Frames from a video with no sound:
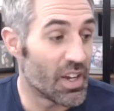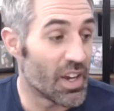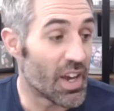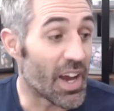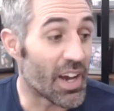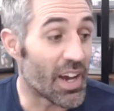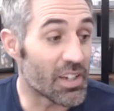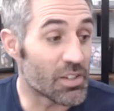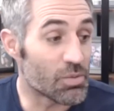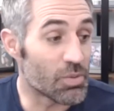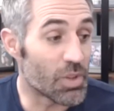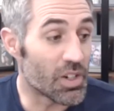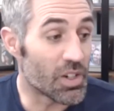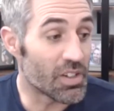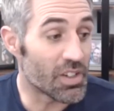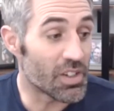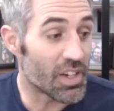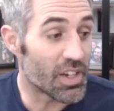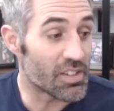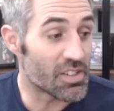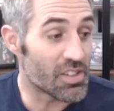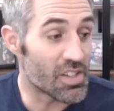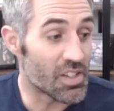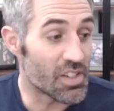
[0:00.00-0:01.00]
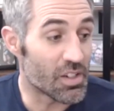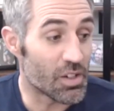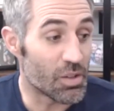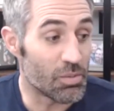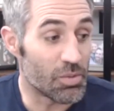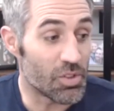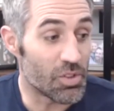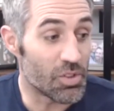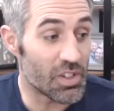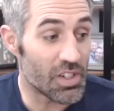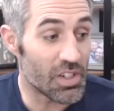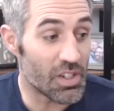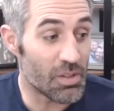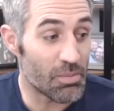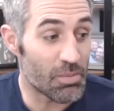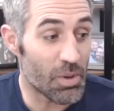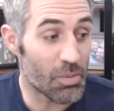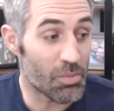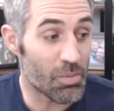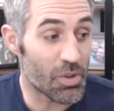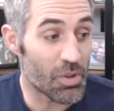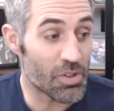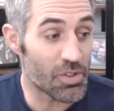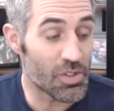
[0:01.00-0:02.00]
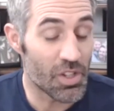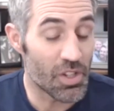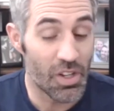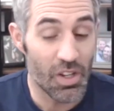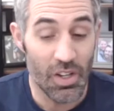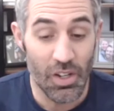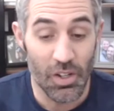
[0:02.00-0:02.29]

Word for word: as well as the community members